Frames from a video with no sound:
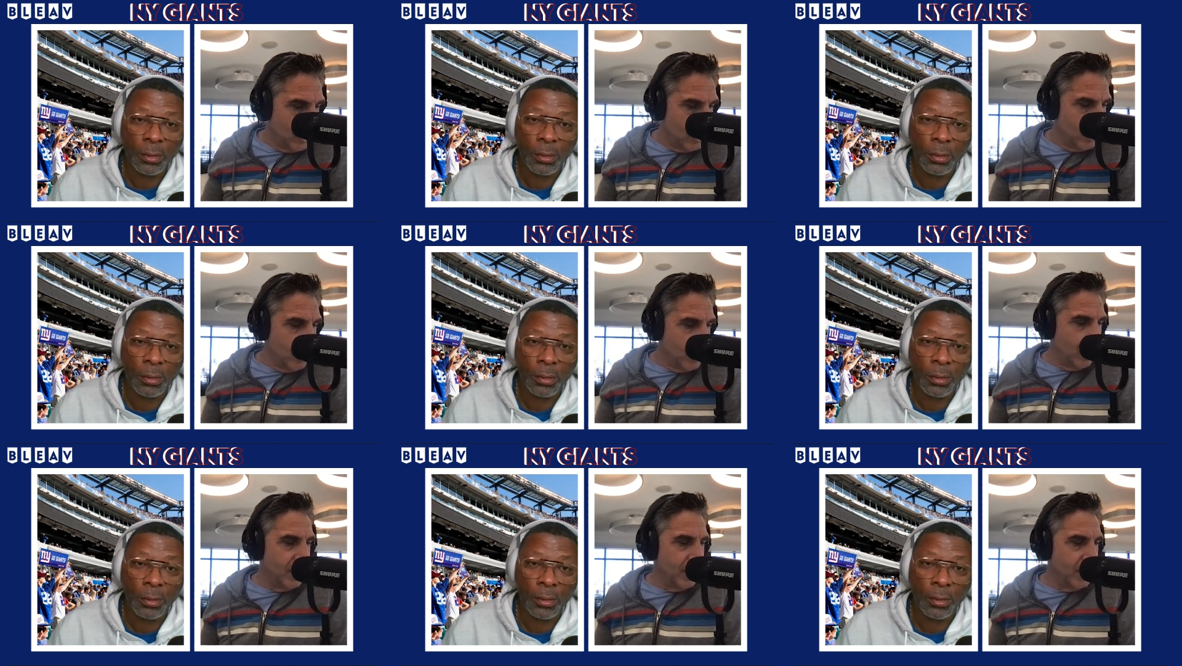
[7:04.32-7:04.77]

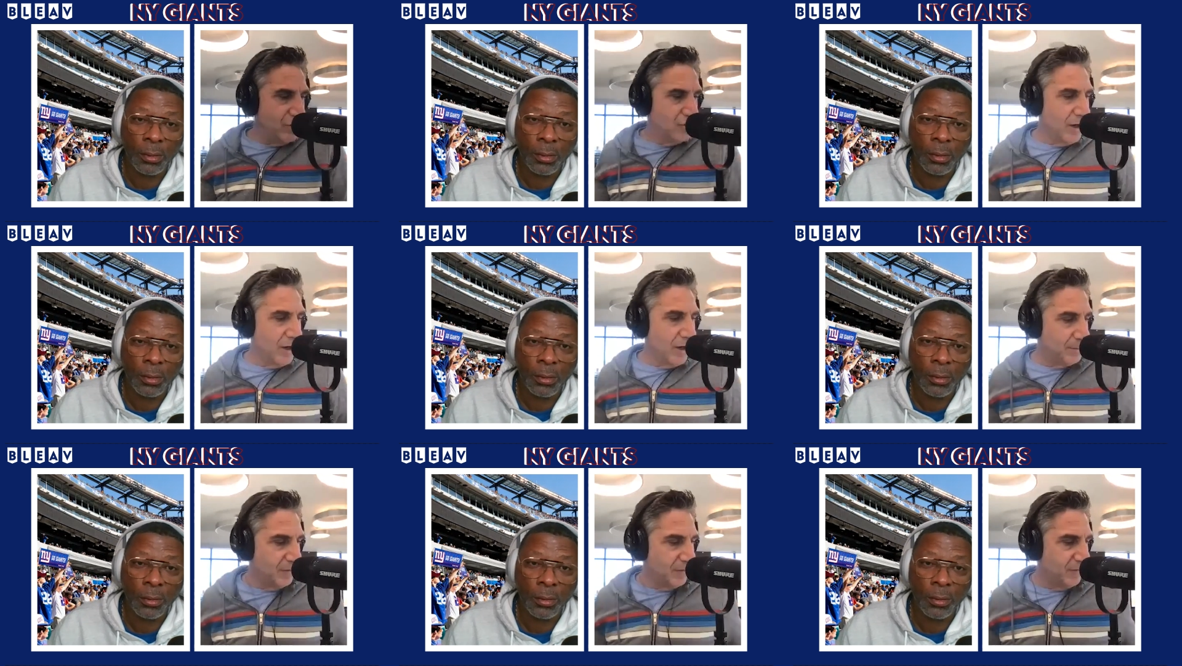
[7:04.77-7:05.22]
Speaker 1: No, he
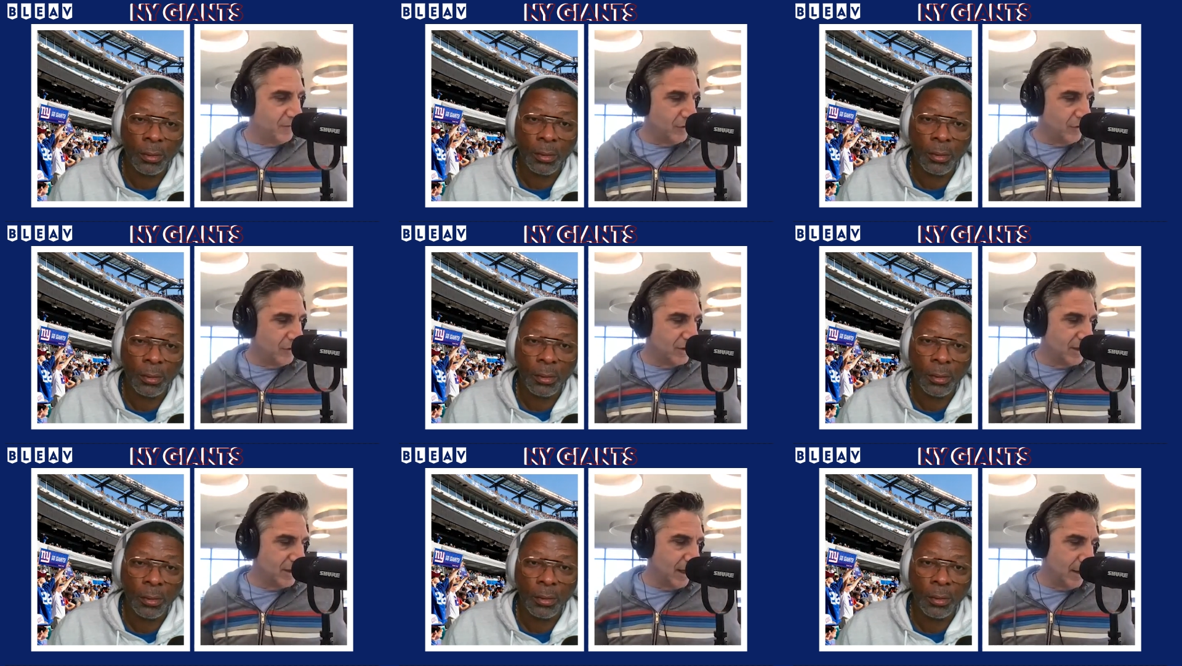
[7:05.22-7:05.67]
dropped the
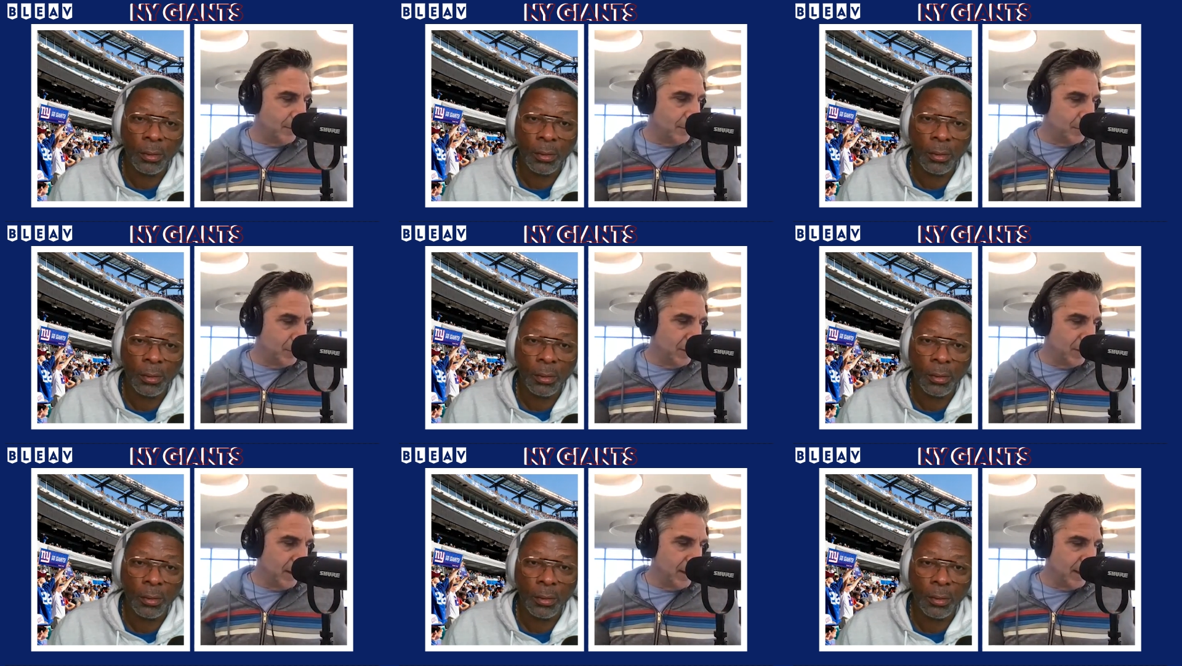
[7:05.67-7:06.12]
first
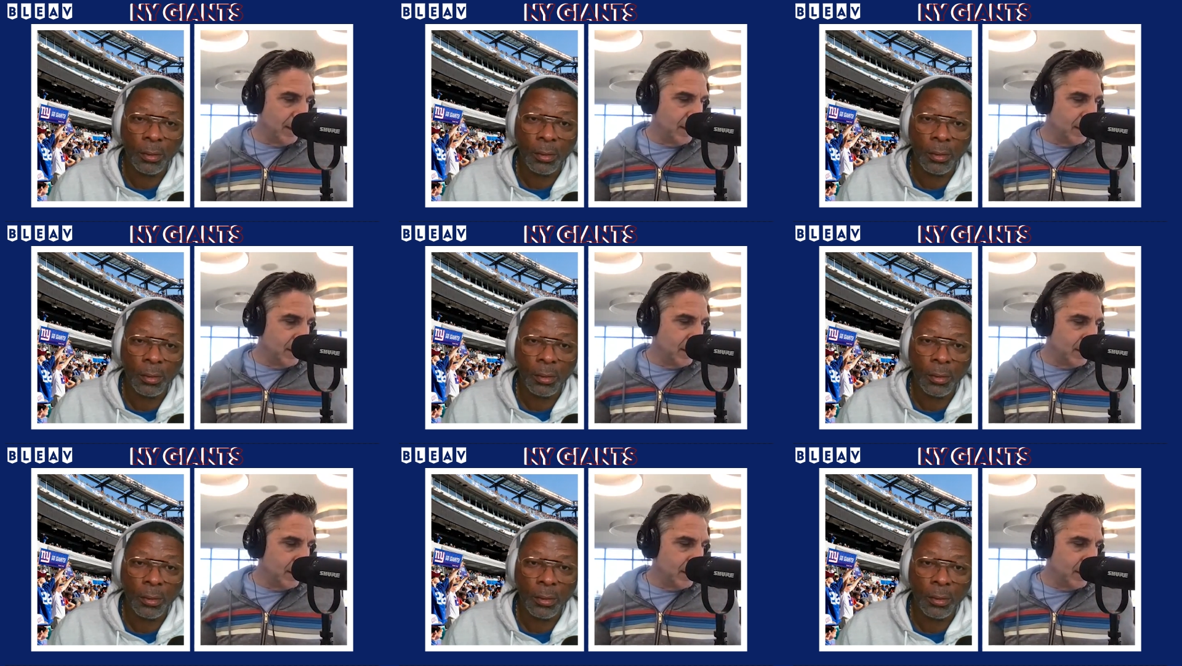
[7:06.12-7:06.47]
down play.